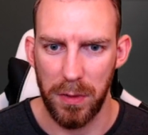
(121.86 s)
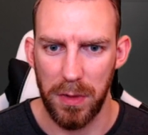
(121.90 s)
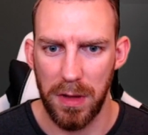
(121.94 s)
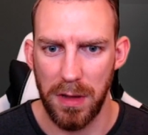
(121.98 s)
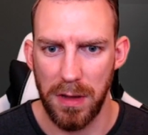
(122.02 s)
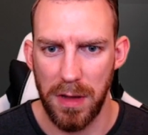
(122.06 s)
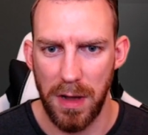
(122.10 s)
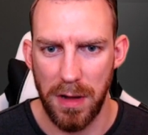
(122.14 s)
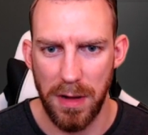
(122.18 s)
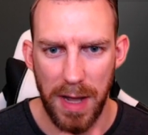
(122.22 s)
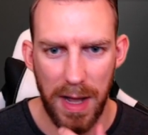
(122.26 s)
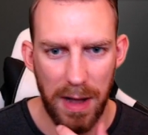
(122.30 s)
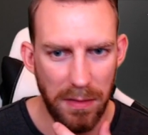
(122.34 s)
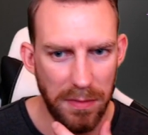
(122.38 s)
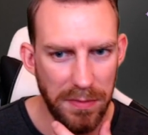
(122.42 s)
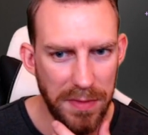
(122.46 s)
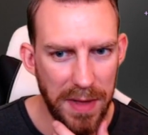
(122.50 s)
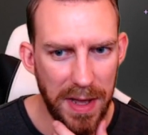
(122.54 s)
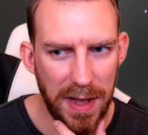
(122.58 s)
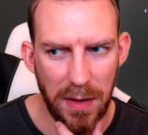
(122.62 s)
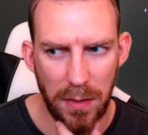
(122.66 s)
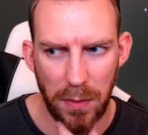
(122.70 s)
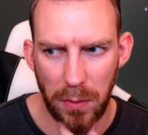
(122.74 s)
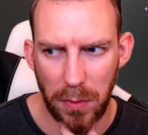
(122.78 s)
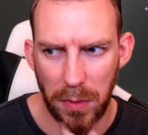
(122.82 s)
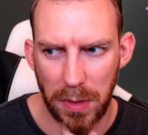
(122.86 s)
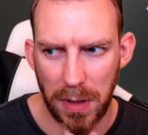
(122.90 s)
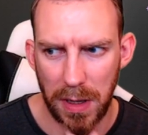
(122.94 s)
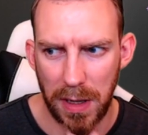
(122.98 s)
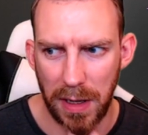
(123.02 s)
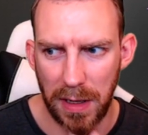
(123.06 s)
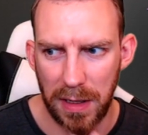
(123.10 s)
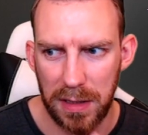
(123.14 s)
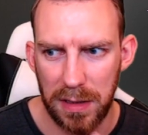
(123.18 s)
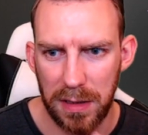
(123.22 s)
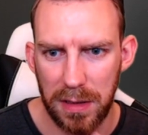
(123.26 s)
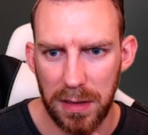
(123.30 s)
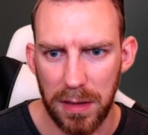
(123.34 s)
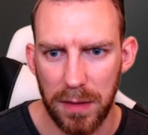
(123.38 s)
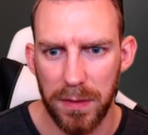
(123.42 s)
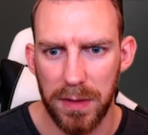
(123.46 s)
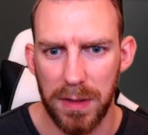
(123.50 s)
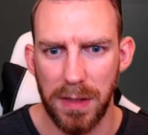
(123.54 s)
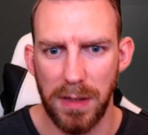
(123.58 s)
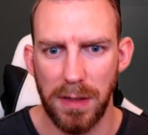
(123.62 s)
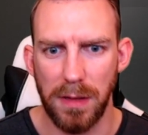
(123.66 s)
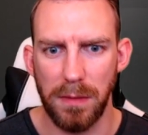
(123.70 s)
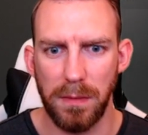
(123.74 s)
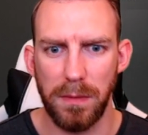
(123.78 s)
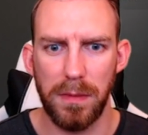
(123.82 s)
to know how that works, because
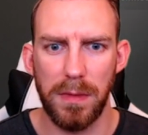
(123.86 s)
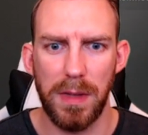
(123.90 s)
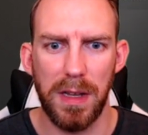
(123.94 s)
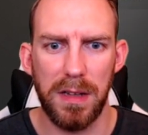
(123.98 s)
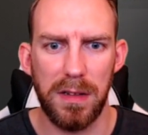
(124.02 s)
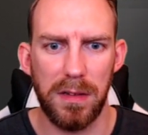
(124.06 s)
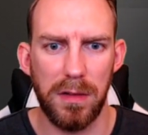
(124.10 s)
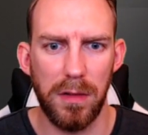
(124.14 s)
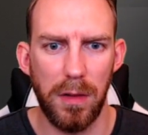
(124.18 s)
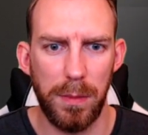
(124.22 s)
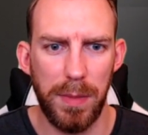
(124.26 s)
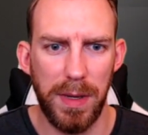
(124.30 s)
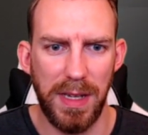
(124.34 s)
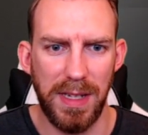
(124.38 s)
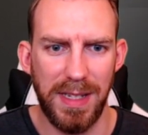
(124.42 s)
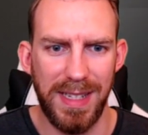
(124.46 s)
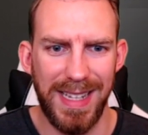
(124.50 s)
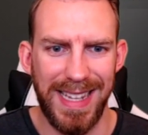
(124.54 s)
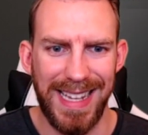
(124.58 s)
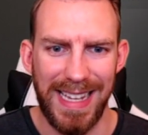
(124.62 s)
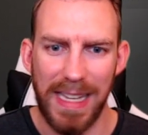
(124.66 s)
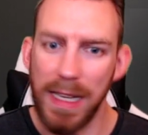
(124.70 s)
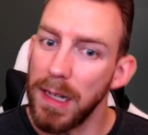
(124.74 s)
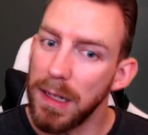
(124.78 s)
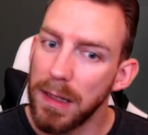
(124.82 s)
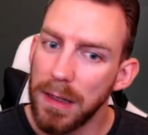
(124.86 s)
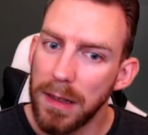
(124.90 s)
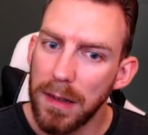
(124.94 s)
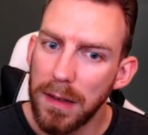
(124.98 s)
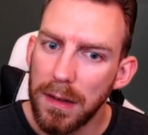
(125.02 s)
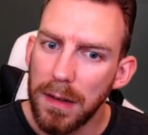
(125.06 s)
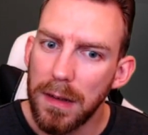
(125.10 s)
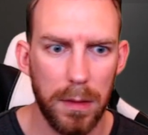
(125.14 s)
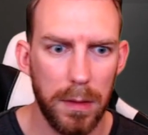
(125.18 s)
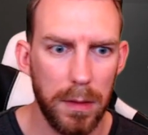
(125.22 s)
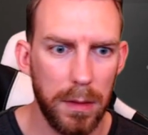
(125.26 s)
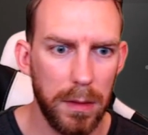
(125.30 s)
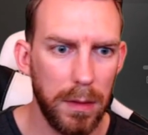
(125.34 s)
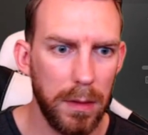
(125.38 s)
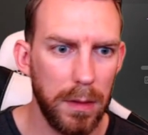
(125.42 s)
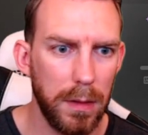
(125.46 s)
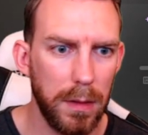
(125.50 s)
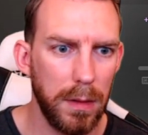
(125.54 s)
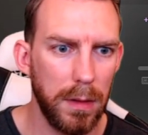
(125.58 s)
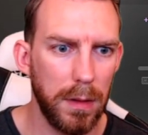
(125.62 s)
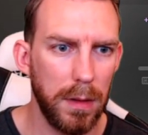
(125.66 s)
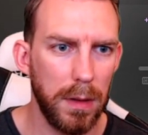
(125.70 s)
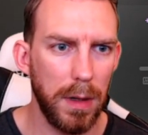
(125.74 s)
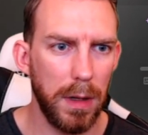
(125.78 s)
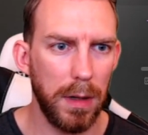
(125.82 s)
obviously that's not PC.
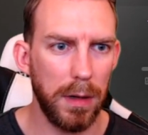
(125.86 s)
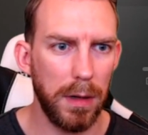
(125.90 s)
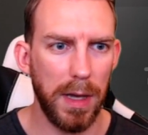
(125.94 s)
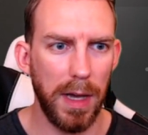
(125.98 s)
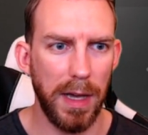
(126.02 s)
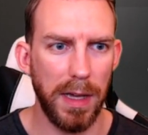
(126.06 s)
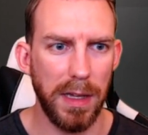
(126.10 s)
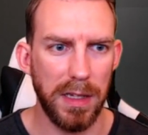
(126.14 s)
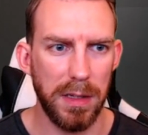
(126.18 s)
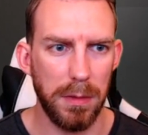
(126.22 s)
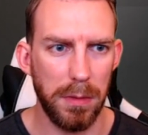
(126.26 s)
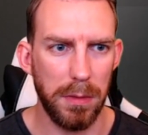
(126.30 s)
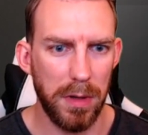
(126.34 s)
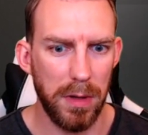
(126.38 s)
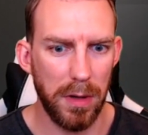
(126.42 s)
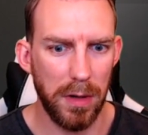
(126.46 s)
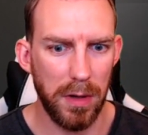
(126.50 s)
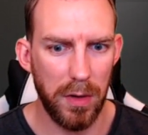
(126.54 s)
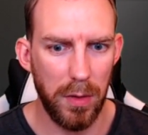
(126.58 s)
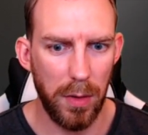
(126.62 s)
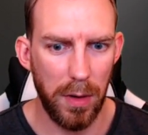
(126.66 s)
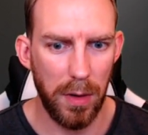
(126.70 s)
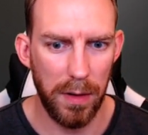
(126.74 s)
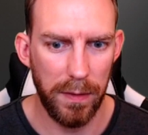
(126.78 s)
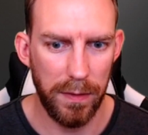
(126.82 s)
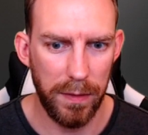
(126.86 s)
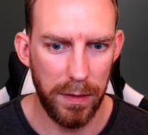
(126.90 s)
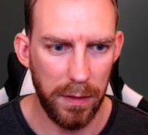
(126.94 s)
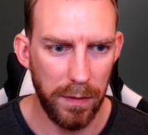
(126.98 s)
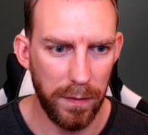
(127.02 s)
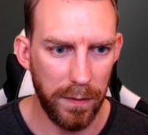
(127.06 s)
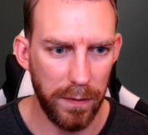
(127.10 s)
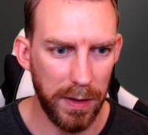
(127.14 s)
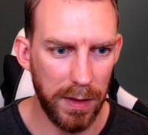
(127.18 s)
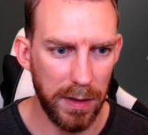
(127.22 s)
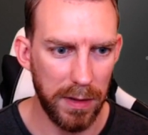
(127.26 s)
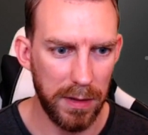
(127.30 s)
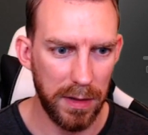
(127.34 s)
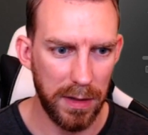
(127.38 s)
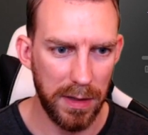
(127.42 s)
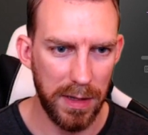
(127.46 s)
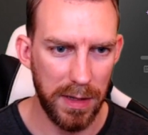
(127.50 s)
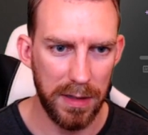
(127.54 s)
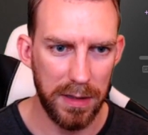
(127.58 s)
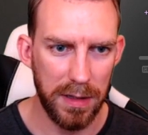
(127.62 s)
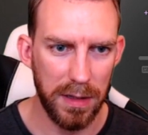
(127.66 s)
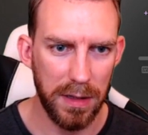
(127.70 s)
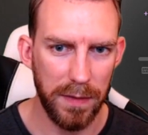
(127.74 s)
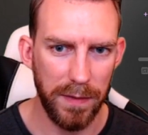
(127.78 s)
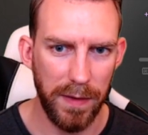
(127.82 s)
Okay, so we've got quite a few things
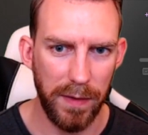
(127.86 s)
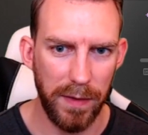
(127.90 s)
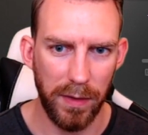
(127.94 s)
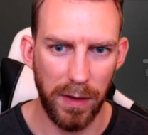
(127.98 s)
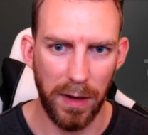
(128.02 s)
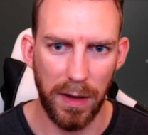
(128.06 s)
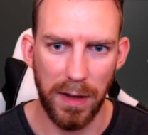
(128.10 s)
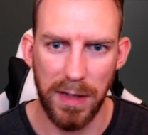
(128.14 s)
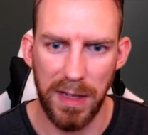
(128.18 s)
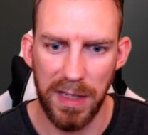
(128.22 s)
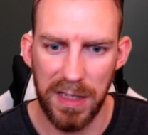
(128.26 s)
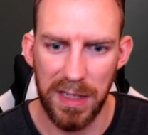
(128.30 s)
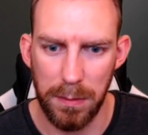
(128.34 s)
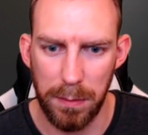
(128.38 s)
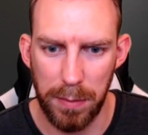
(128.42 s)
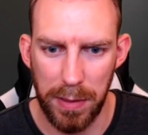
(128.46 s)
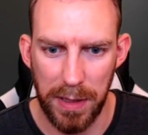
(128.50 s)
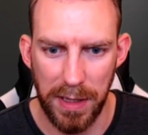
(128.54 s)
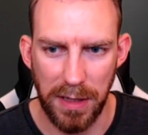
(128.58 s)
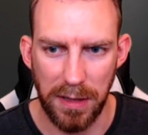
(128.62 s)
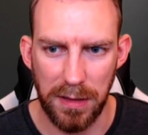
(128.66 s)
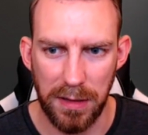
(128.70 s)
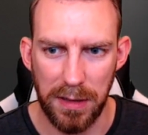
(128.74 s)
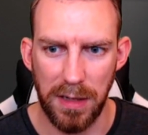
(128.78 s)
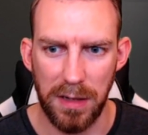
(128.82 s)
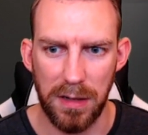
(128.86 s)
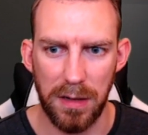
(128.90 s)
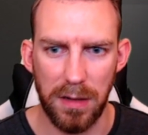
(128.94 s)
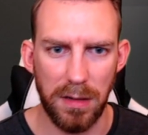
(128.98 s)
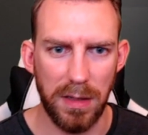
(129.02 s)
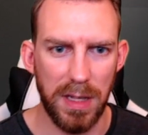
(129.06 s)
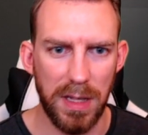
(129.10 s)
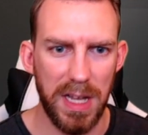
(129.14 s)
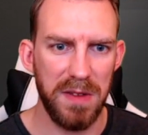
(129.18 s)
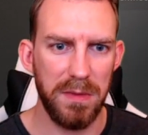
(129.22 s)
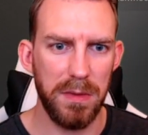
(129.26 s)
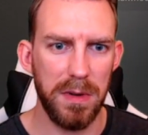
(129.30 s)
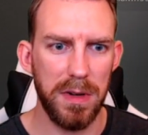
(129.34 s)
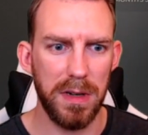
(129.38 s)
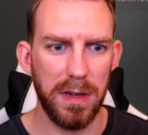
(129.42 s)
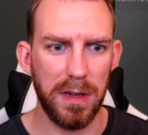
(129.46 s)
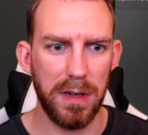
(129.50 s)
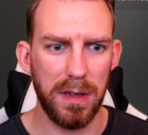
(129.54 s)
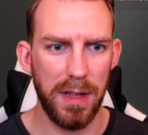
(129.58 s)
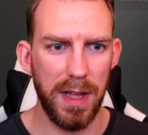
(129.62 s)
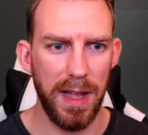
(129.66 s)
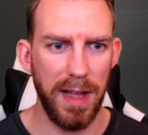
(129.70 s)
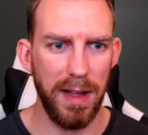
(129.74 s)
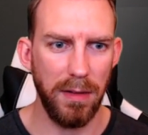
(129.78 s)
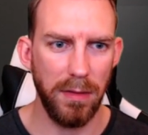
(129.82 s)
connected. I've even connected PlayStation Network
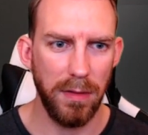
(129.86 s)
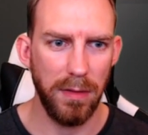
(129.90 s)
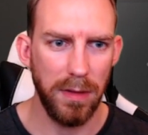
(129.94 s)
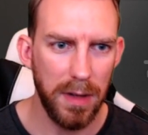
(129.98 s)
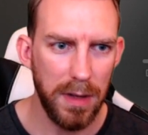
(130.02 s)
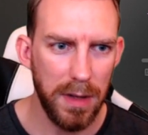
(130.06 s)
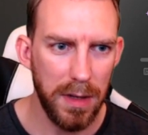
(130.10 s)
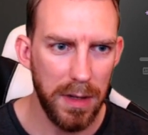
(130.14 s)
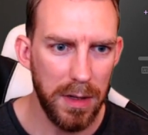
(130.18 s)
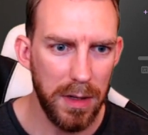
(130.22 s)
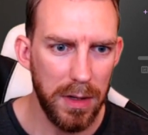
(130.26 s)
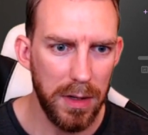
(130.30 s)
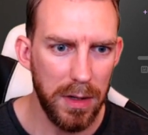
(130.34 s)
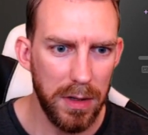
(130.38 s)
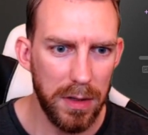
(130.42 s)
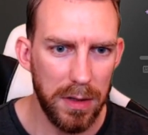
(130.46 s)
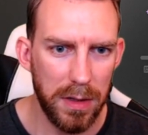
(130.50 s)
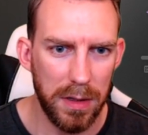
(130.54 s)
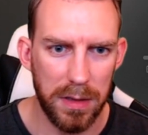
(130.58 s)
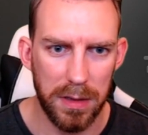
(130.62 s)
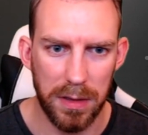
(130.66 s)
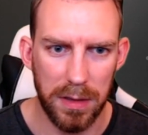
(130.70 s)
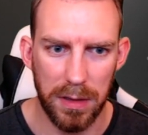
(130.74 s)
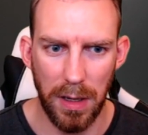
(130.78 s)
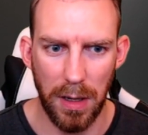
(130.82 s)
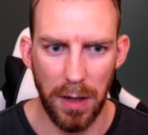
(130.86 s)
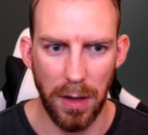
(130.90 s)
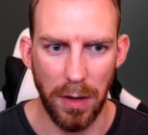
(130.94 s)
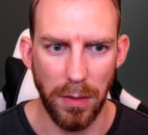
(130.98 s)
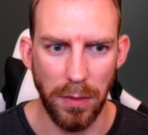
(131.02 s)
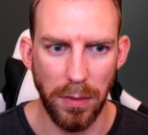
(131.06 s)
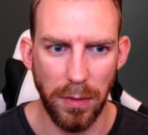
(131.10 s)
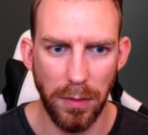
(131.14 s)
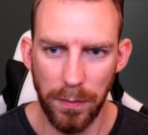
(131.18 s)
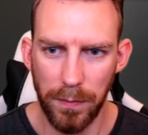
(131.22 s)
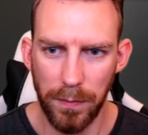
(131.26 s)
now. So,